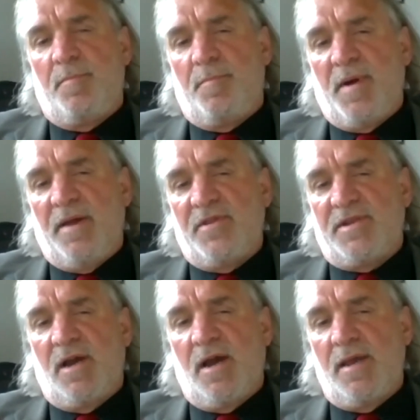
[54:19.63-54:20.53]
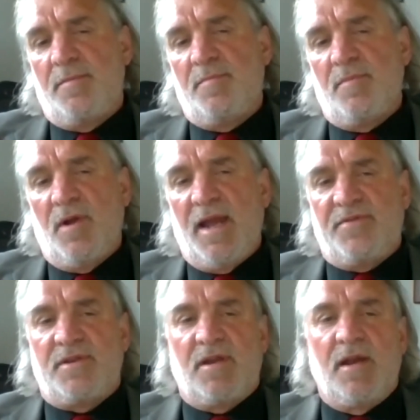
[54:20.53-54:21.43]
by the time or
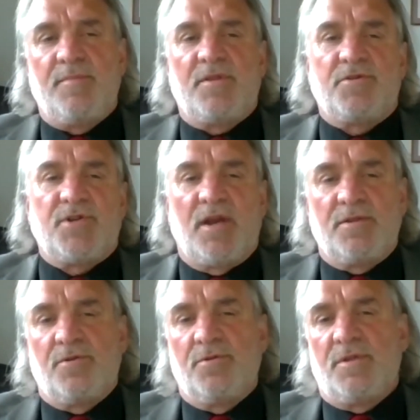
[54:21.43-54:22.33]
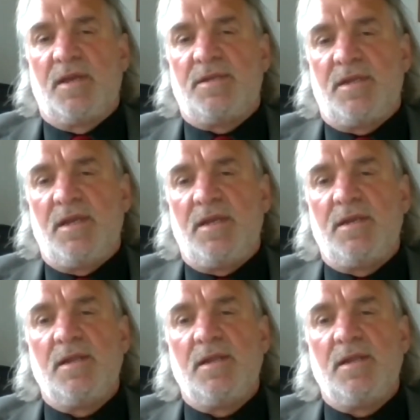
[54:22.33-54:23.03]
at the time that the child turns 18,